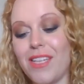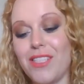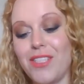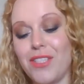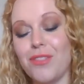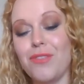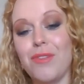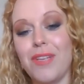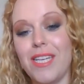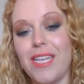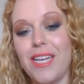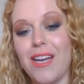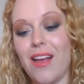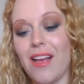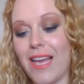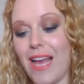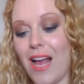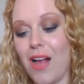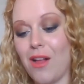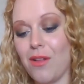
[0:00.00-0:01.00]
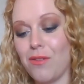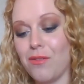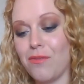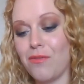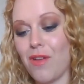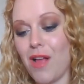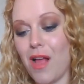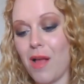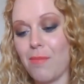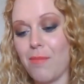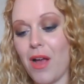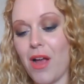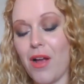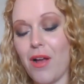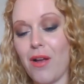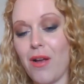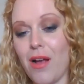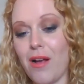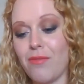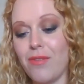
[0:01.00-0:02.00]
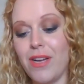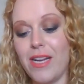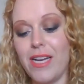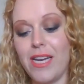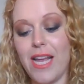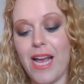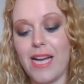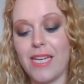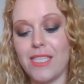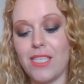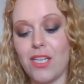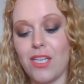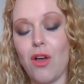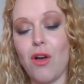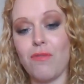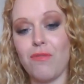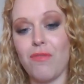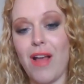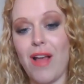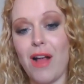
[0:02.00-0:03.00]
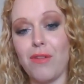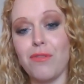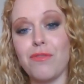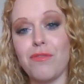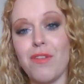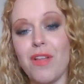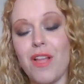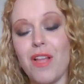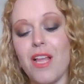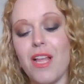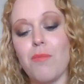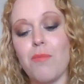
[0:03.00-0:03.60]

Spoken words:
I do really like e.l.f. I really had a lot of e.l.f.